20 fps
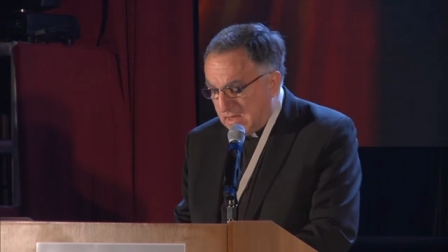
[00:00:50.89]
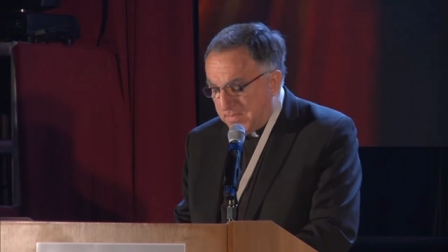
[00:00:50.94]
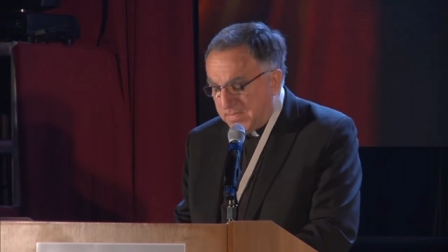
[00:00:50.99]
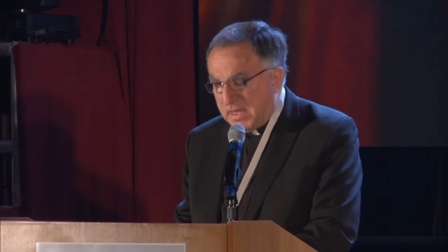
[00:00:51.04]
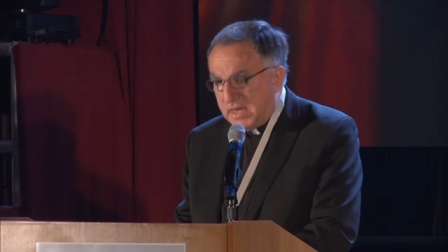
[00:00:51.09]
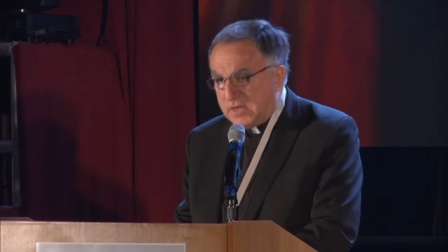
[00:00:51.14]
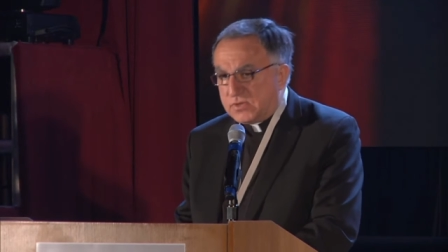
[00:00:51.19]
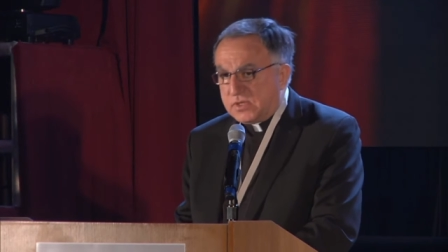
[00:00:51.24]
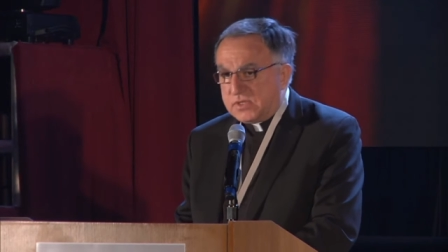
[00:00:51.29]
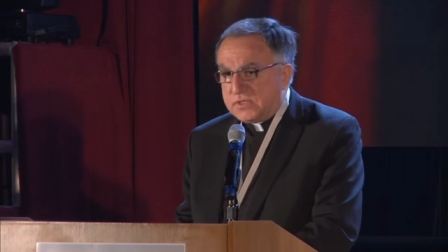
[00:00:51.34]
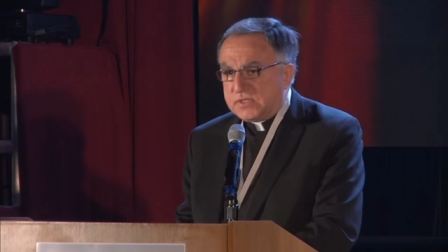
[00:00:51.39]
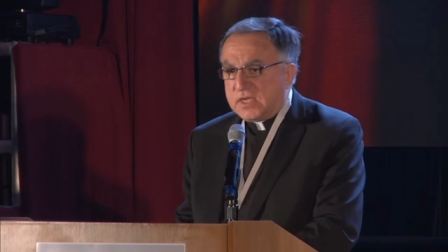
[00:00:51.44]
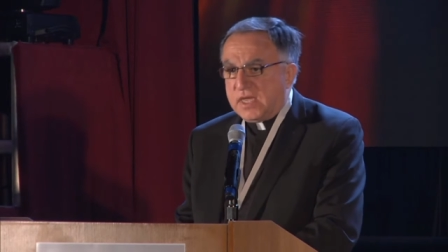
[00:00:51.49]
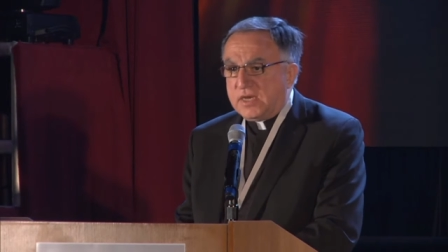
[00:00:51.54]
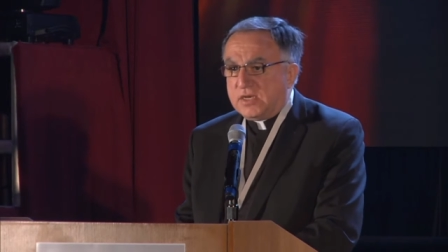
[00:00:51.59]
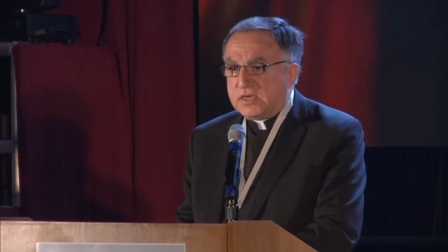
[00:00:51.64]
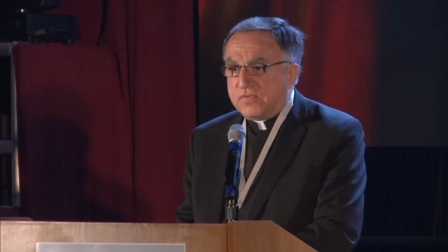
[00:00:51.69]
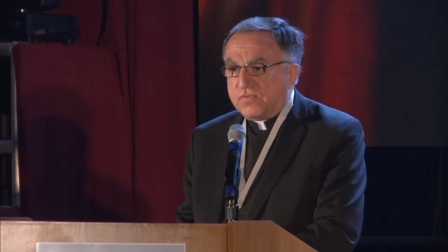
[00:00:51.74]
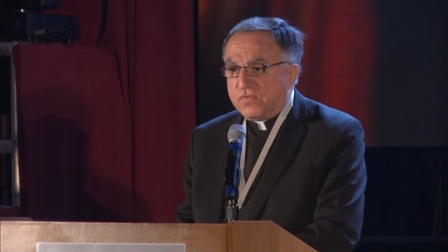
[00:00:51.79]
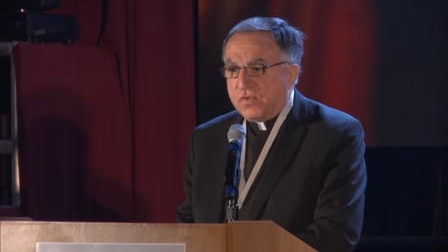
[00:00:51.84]
patron
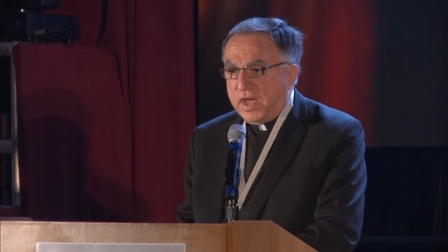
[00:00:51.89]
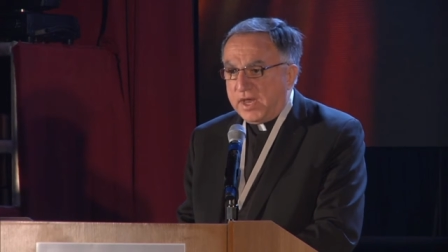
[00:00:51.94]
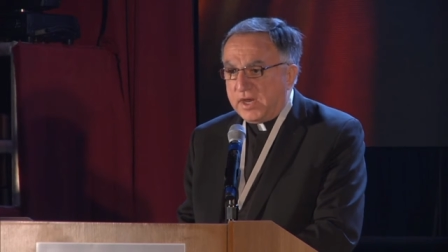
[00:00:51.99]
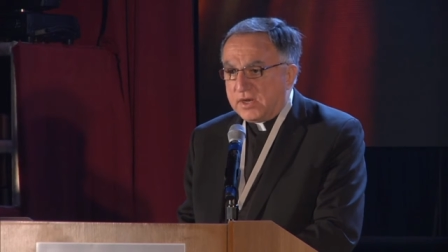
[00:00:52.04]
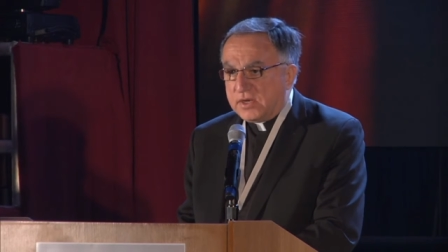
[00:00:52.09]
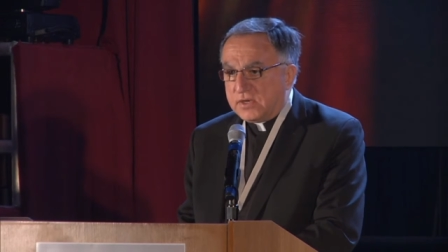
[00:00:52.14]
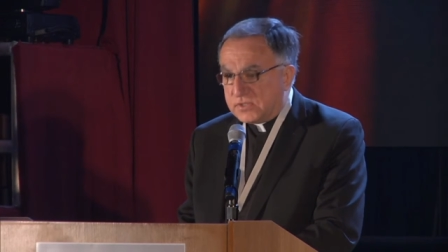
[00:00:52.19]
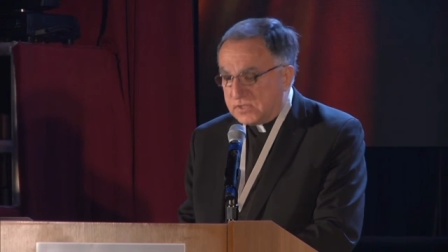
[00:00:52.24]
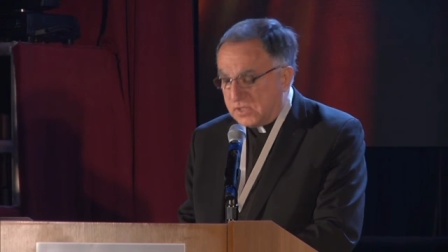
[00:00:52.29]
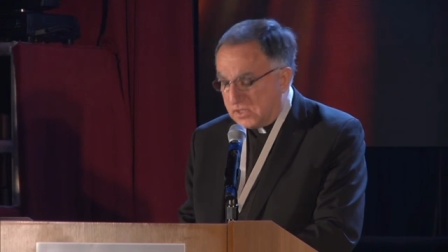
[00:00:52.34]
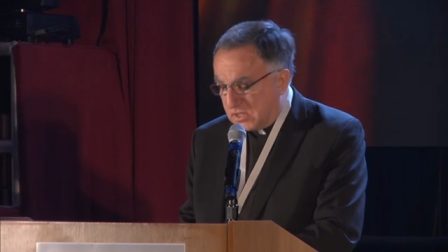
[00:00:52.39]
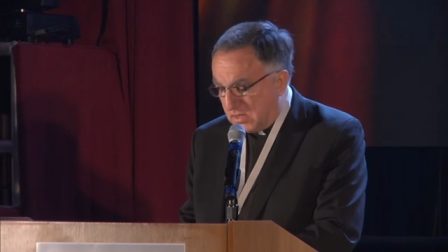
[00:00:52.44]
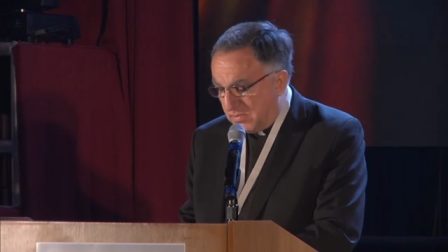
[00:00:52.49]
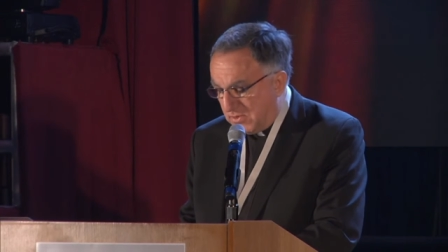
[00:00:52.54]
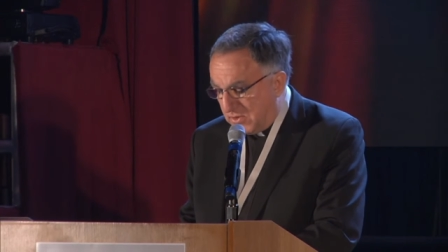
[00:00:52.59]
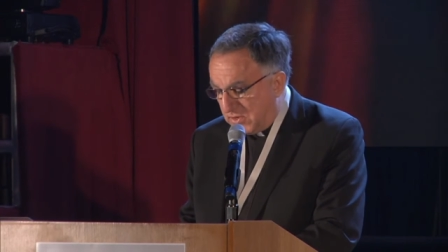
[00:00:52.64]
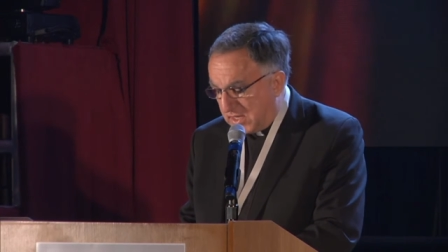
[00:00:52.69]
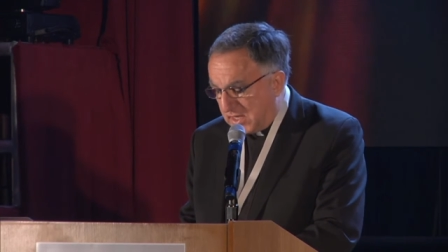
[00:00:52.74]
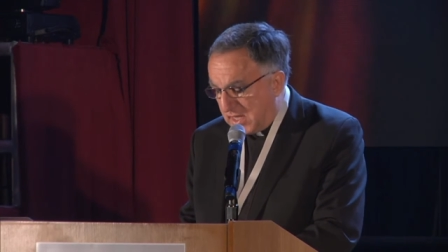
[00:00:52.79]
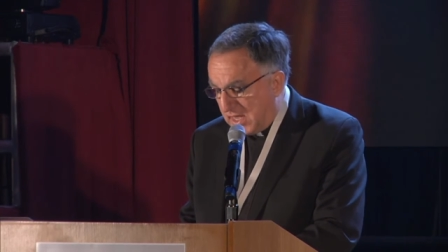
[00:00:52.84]
saint of writers and
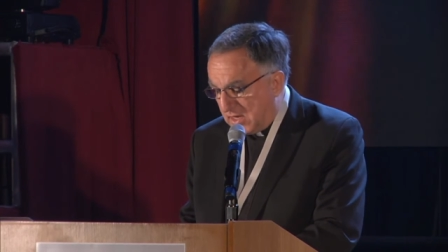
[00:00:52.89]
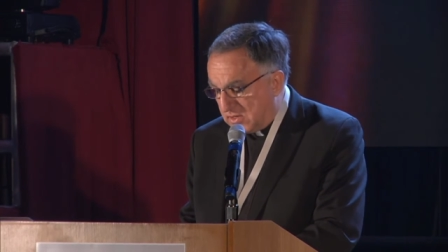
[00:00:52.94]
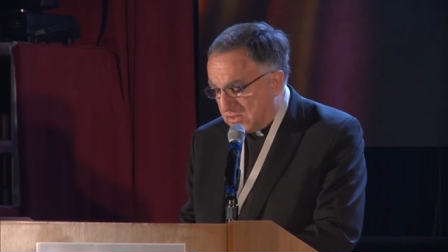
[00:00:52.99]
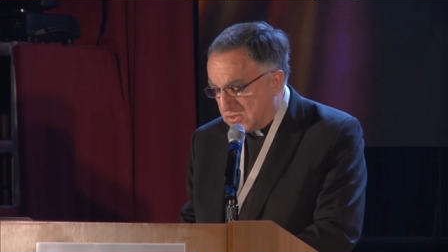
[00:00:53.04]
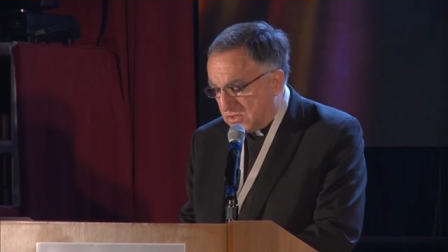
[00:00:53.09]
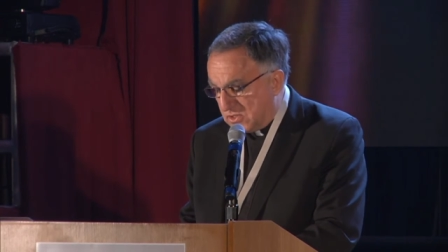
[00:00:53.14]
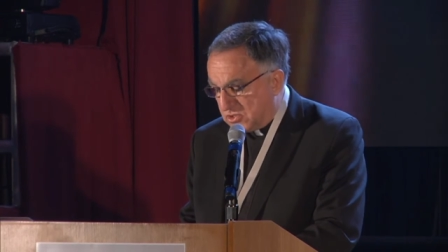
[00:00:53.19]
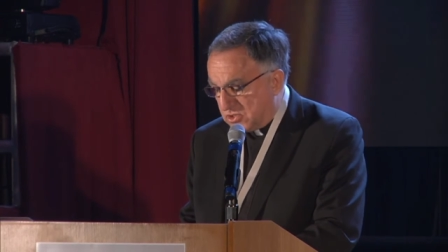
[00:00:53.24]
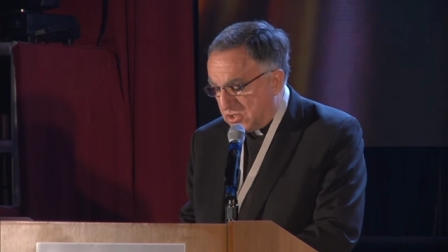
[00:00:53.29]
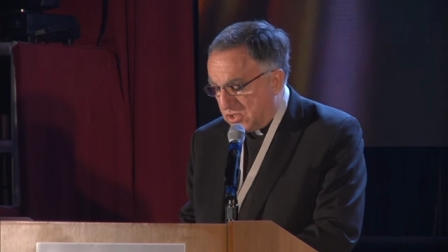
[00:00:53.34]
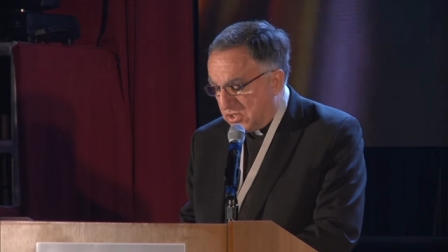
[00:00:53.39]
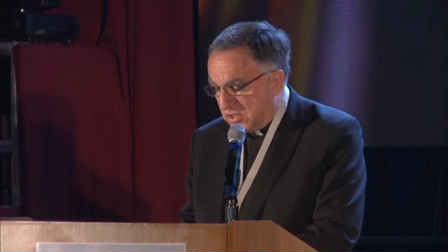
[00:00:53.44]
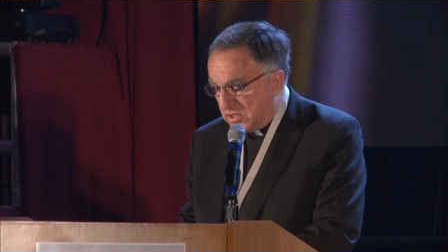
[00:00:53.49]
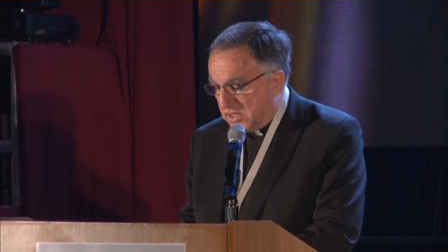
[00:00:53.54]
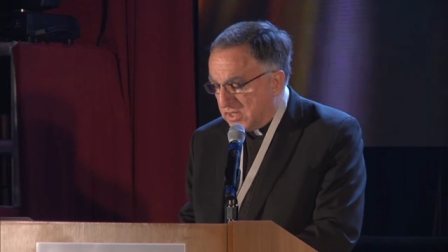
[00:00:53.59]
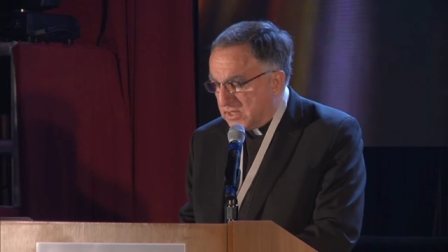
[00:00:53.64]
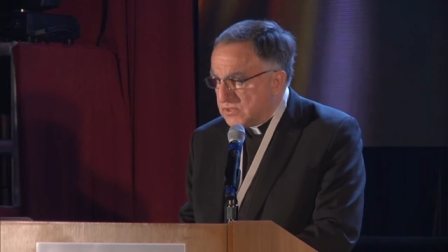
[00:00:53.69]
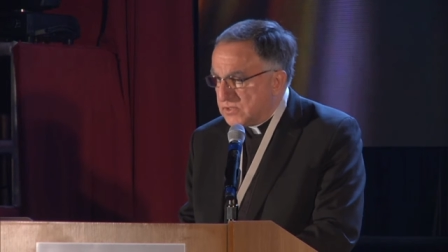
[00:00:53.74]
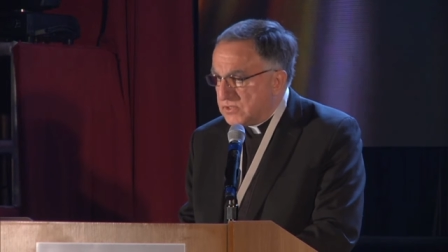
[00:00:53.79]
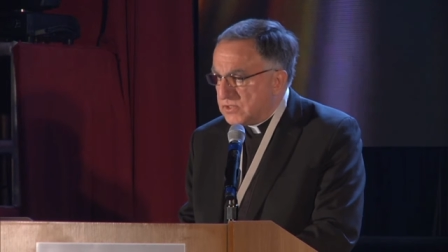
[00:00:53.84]
communicators and
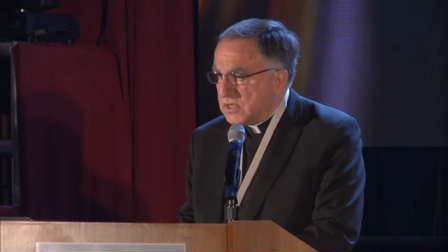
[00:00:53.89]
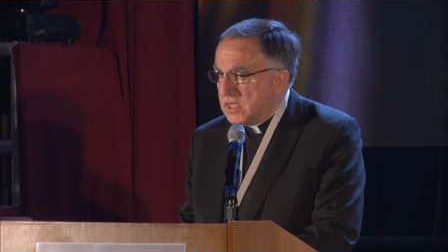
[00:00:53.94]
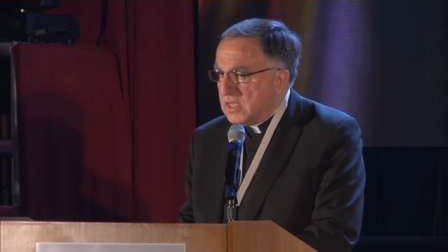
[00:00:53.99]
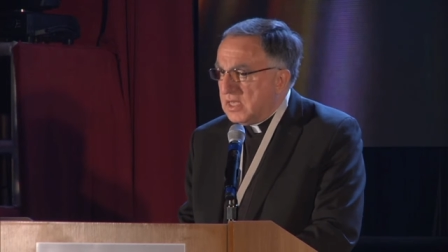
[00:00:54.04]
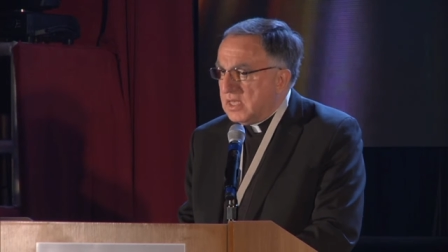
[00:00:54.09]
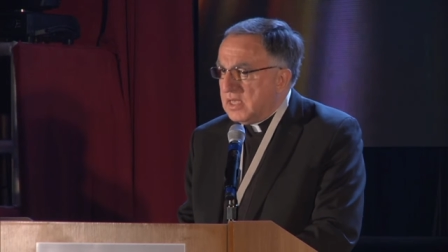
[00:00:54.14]
journalists,